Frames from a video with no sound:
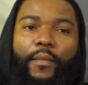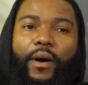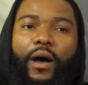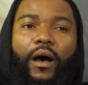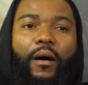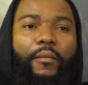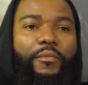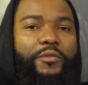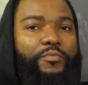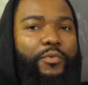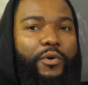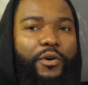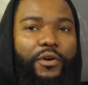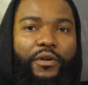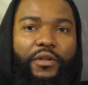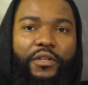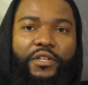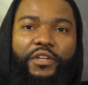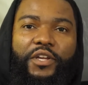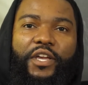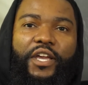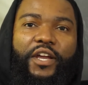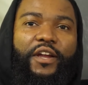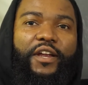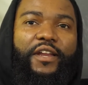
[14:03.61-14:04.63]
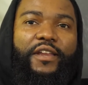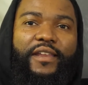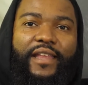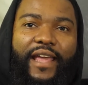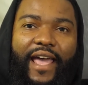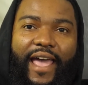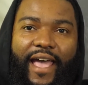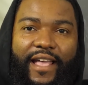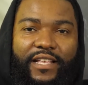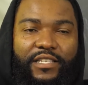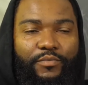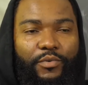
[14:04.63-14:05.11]
mom's burden. You're carrying
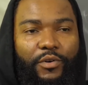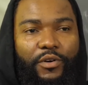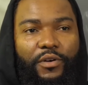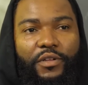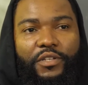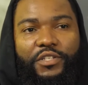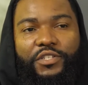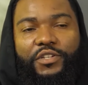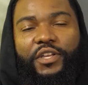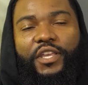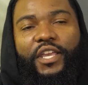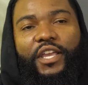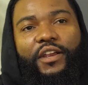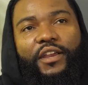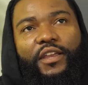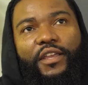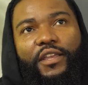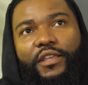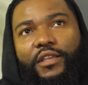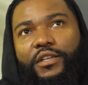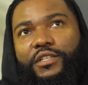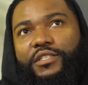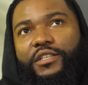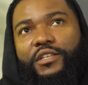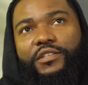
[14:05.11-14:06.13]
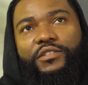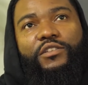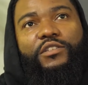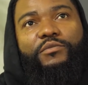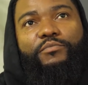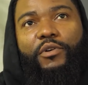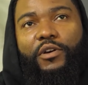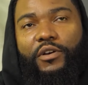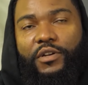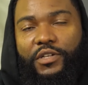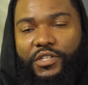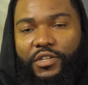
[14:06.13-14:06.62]
dad's burdens. You're carrying your sister's
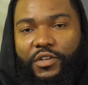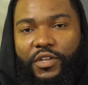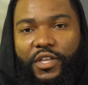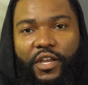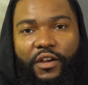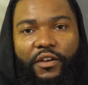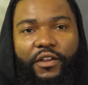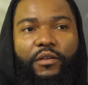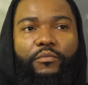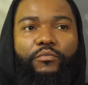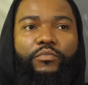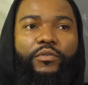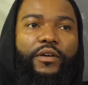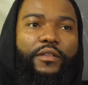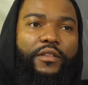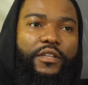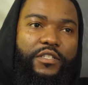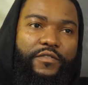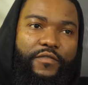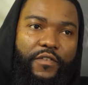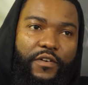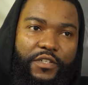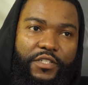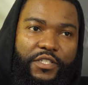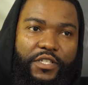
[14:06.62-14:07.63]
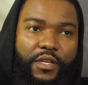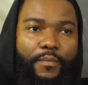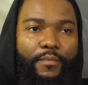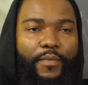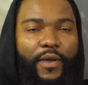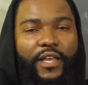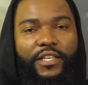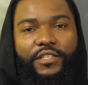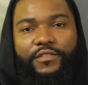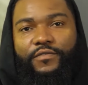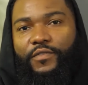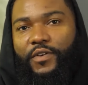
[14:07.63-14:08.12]
burdens. You're carrying your brother's burden, your
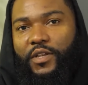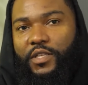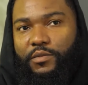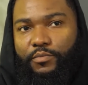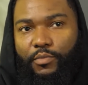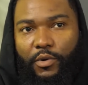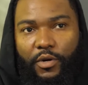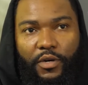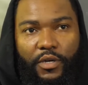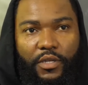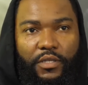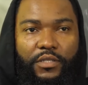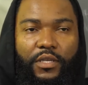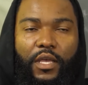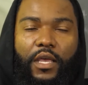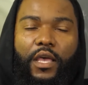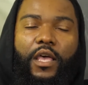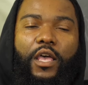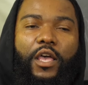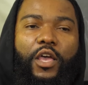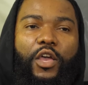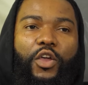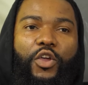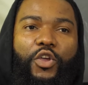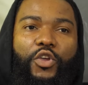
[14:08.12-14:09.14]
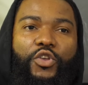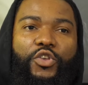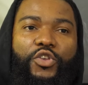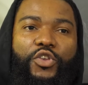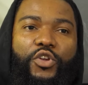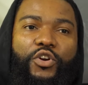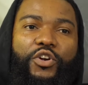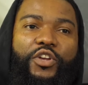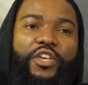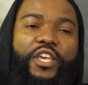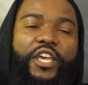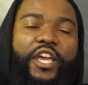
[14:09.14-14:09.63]
best friend's burden.
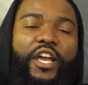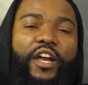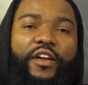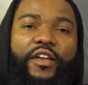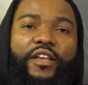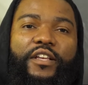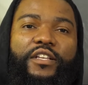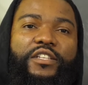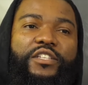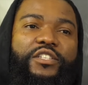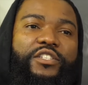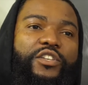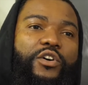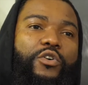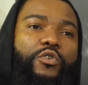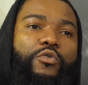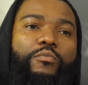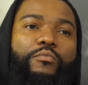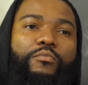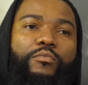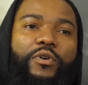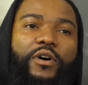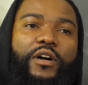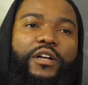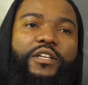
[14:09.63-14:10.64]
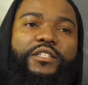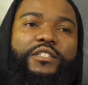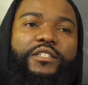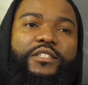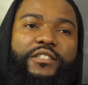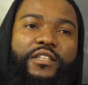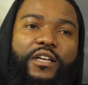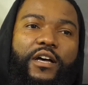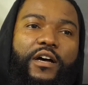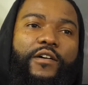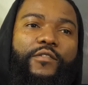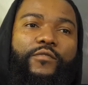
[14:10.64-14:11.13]
You're carrying so much
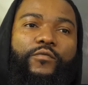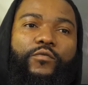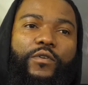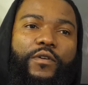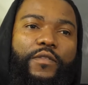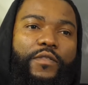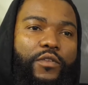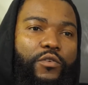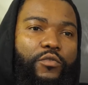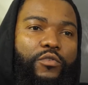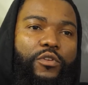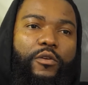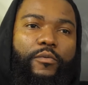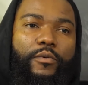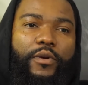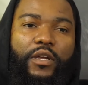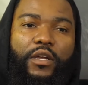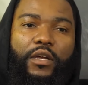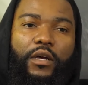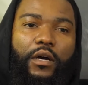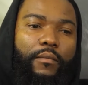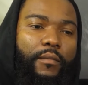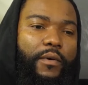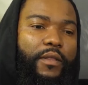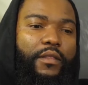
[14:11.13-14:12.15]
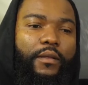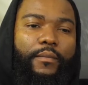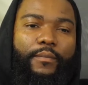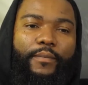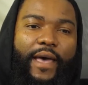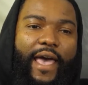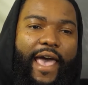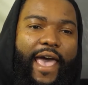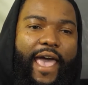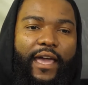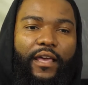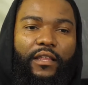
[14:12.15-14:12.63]
stuff with you. You're becoming the
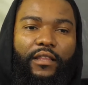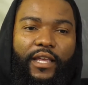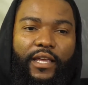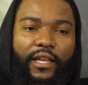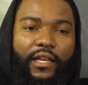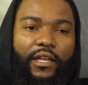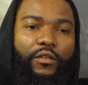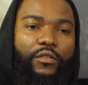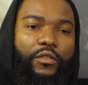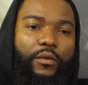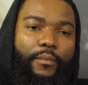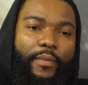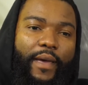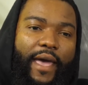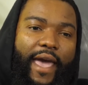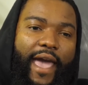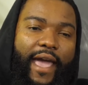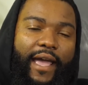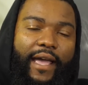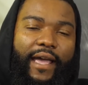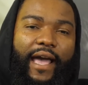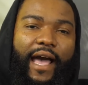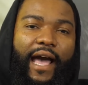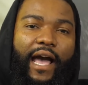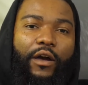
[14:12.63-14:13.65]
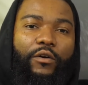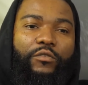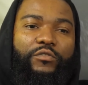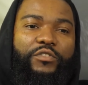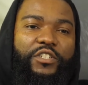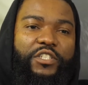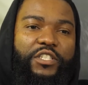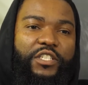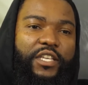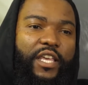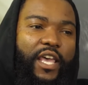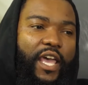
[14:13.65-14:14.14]
bag lady or the bag guy who
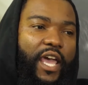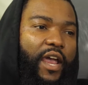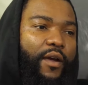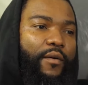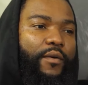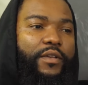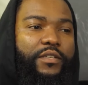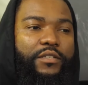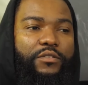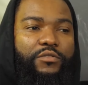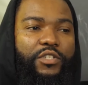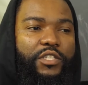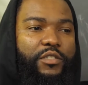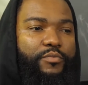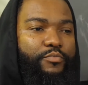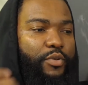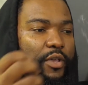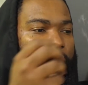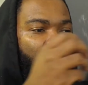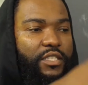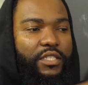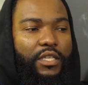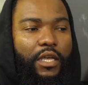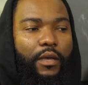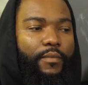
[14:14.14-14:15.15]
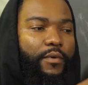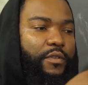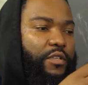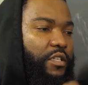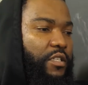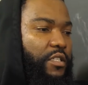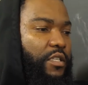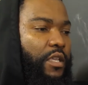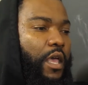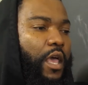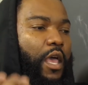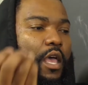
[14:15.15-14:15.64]
just carries and just picks up and
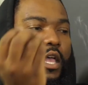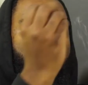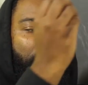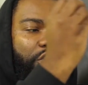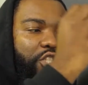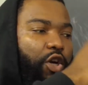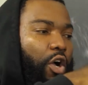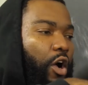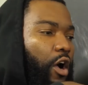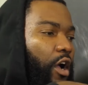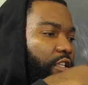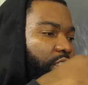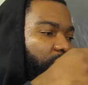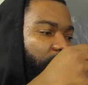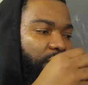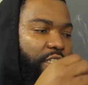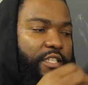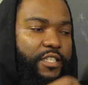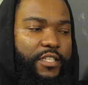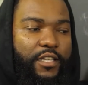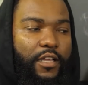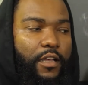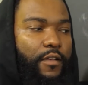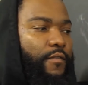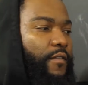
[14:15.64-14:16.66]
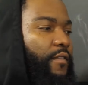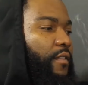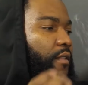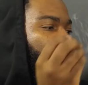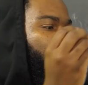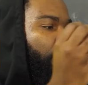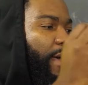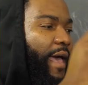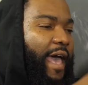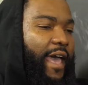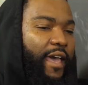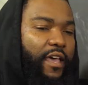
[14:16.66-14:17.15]
just tosses stuff in the
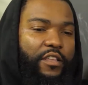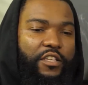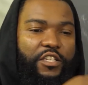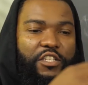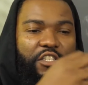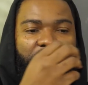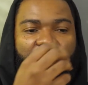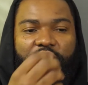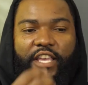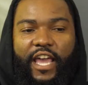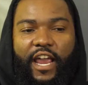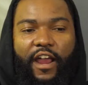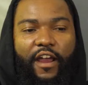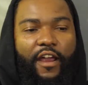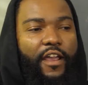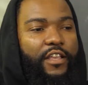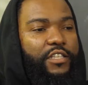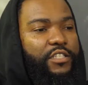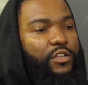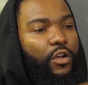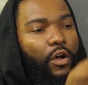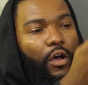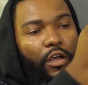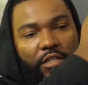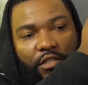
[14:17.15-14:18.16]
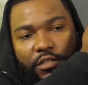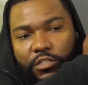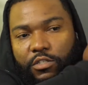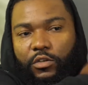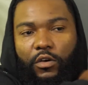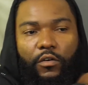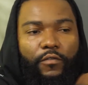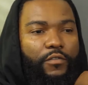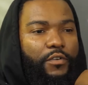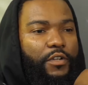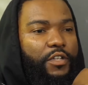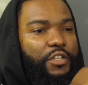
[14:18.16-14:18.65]
bag and just tosses it
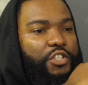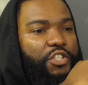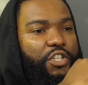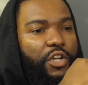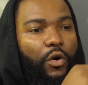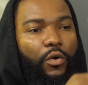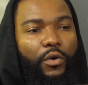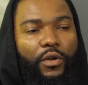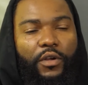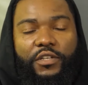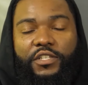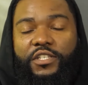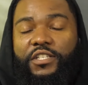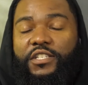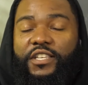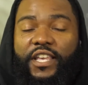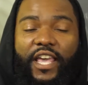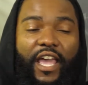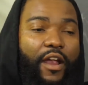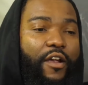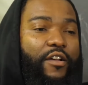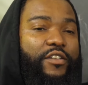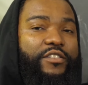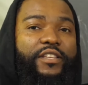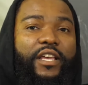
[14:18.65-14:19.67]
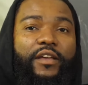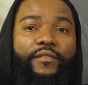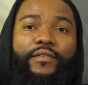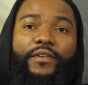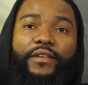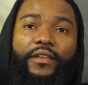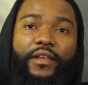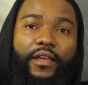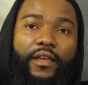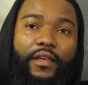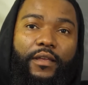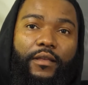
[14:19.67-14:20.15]
over the shoulder and just carries it every
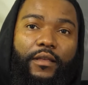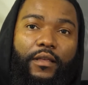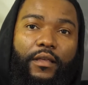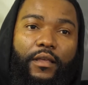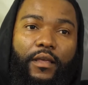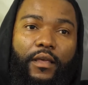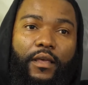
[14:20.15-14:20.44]
day.